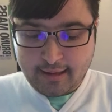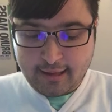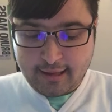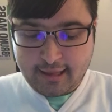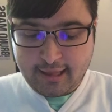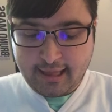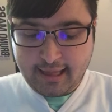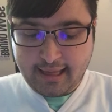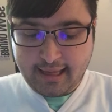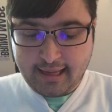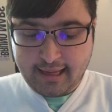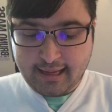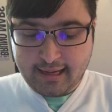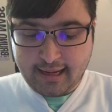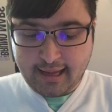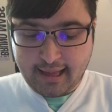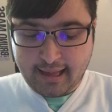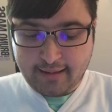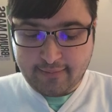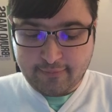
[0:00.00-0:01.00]
She and
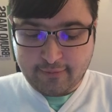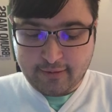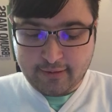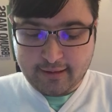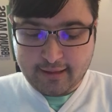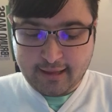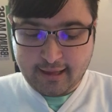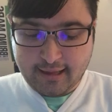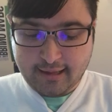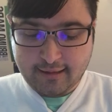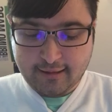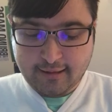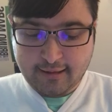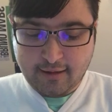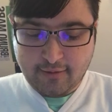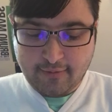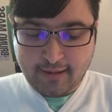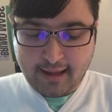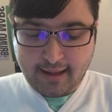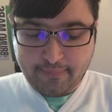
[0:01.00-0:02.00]
I were just
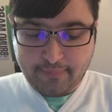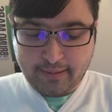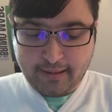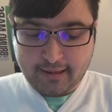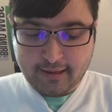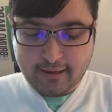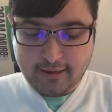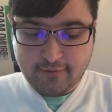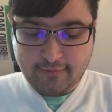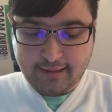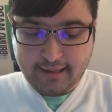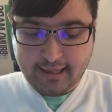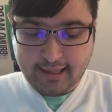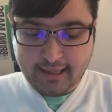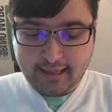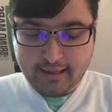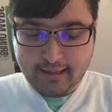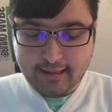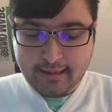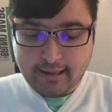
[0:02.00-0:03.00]
so happy doing
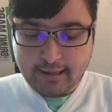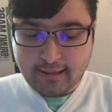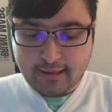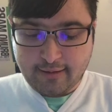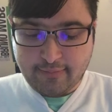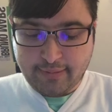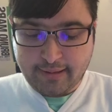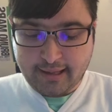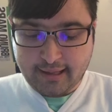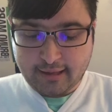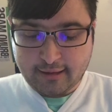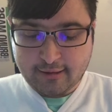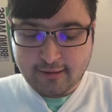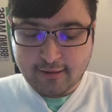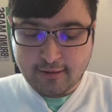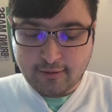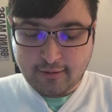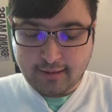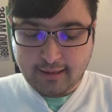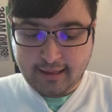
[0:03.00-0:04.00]
it, Lopez
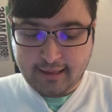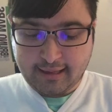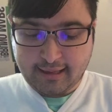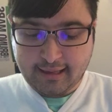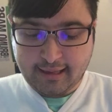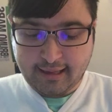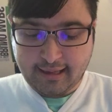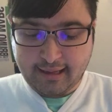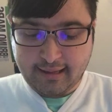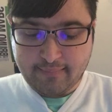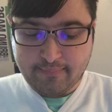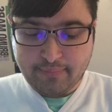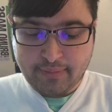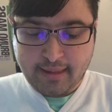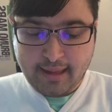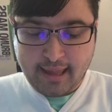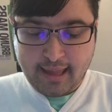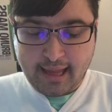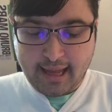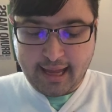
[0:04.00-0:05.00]
told ET,
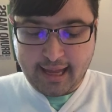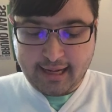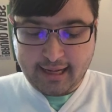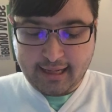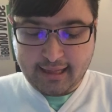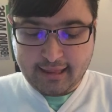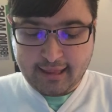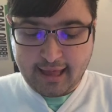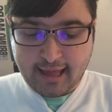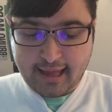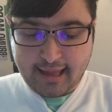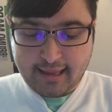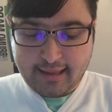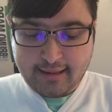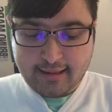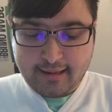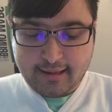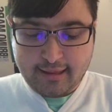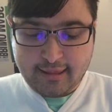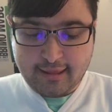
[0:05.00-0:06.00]
adding that
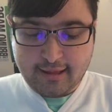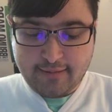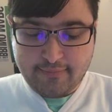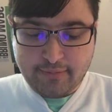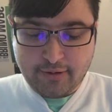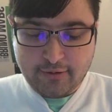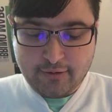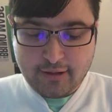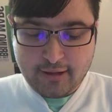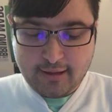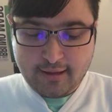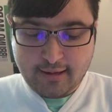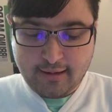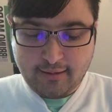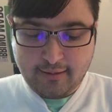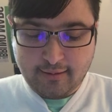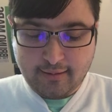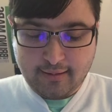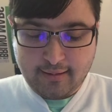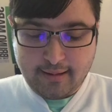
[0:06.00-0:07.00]
the
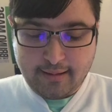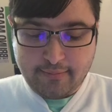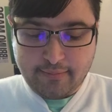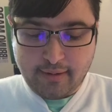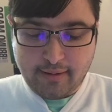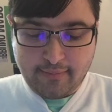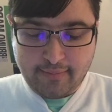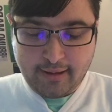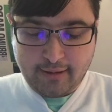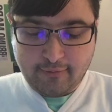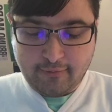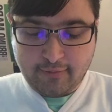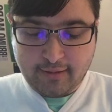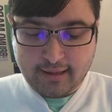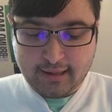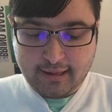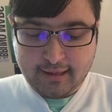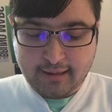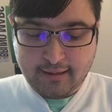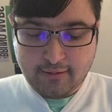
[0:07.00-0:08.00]
emotional moment
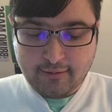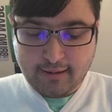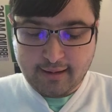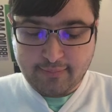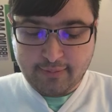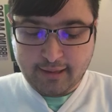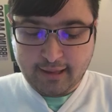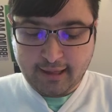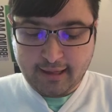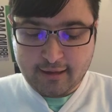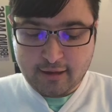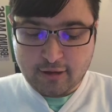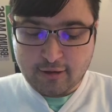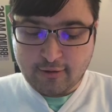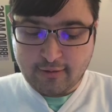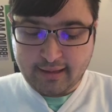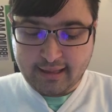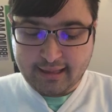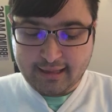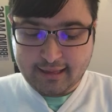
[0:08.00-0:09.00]
was incredibly
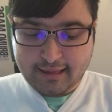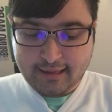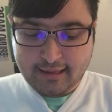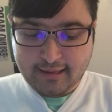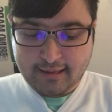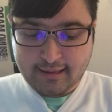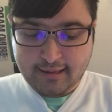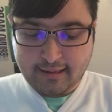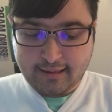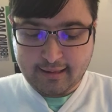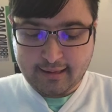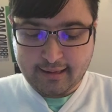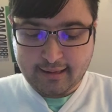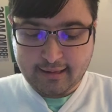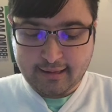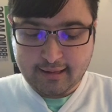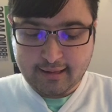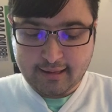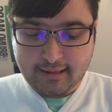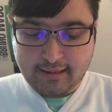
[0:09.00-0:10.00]
joyous
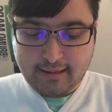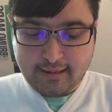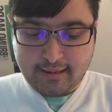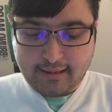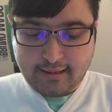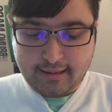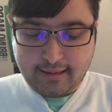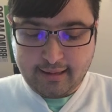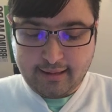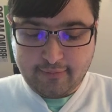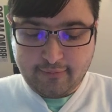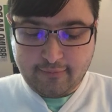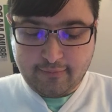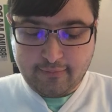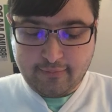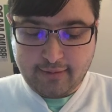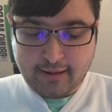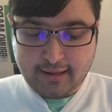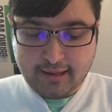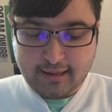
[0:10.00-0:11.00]
it
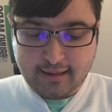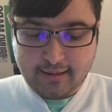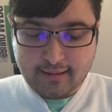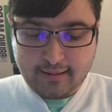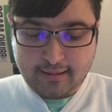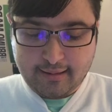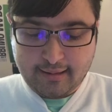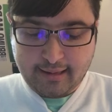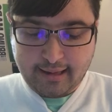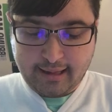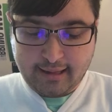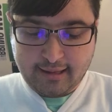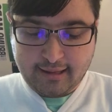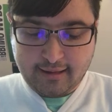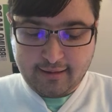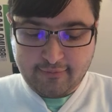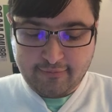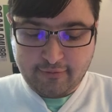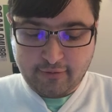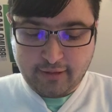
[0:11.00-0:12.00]
wasn't a
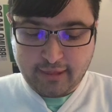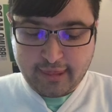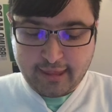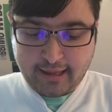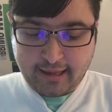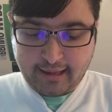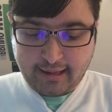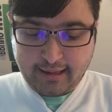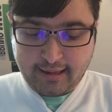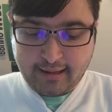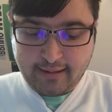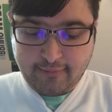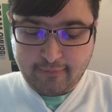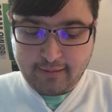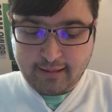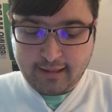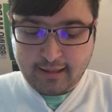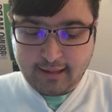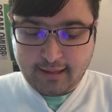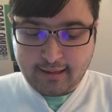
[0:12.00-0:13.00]
tearful thing. It
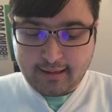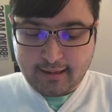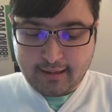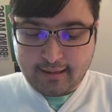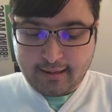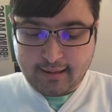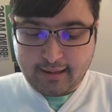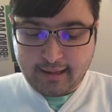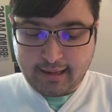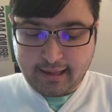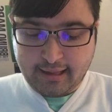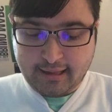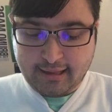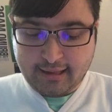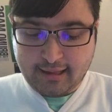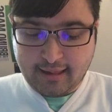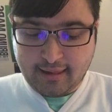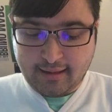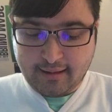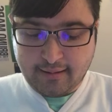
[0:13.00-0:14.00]
was a
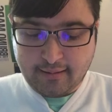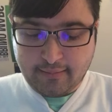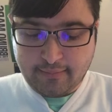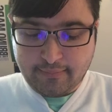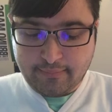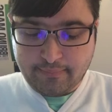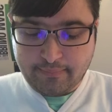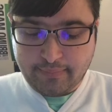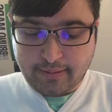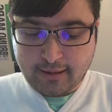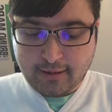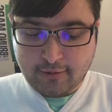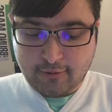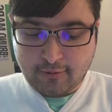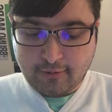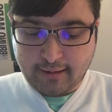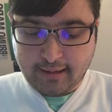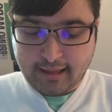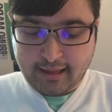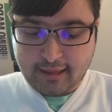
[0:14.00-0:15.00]

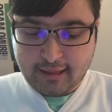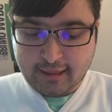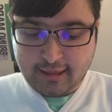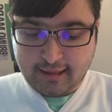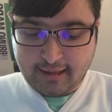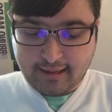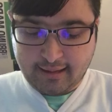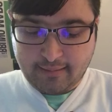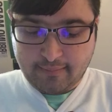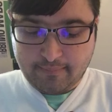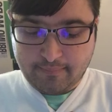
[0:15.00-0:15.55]
celebratory thing.